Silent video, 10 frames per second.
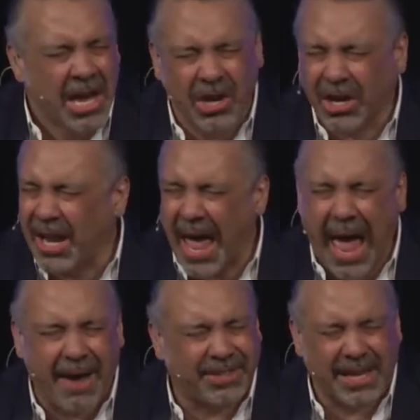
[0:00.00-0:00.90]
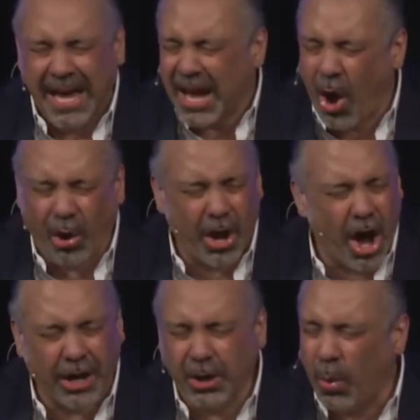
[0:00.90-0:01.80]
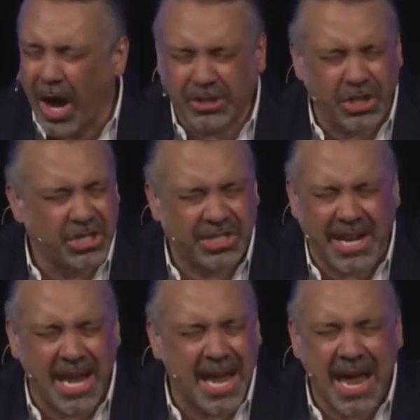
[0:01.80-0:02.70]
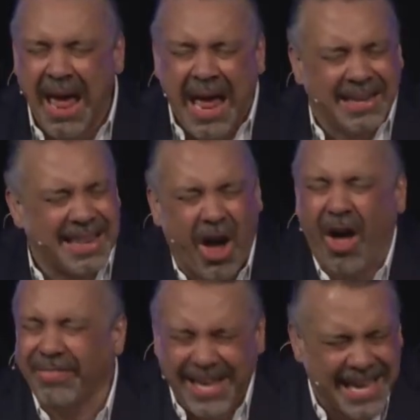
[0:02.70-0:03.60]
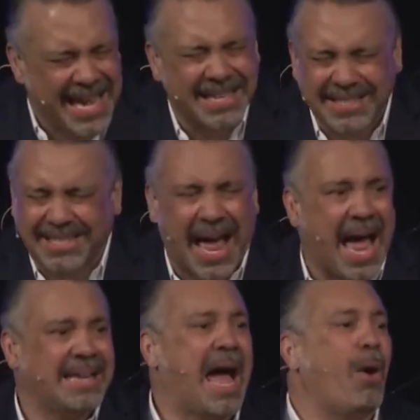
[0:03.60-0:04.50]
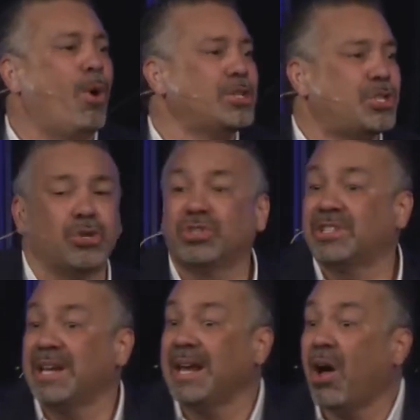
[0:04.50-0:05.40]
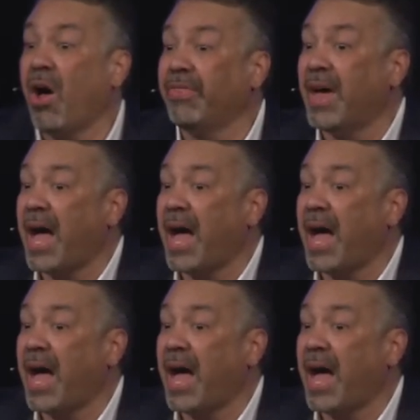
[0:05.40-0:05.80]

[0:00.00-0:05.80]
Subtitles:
You're going to have to hold on to what you see on the inside, not what you see on